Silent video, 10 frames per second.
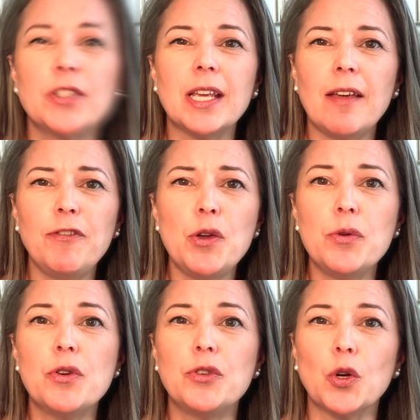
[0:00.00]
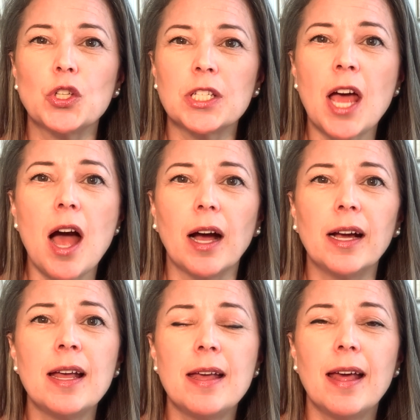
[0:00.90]
if you use your
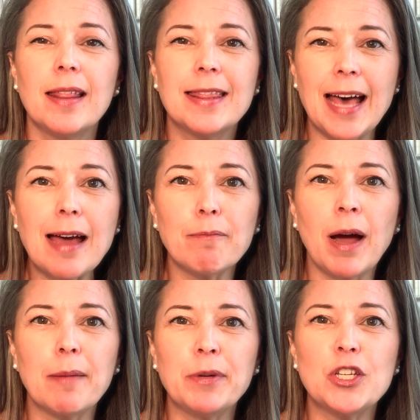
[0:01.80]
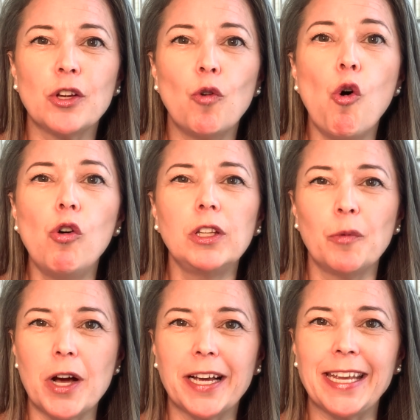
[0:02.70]
tongue, that might be doing all the
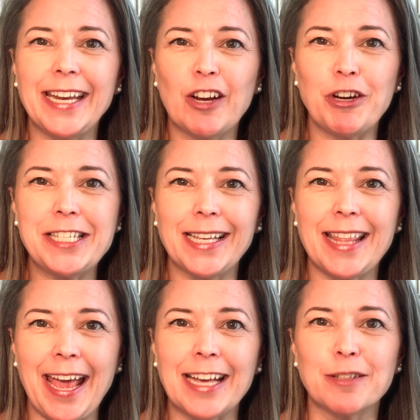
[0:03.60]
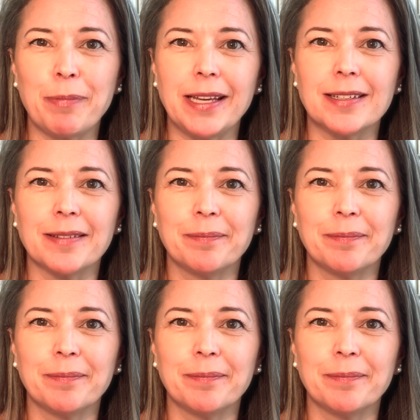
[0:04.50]
work in increasing the airspeed.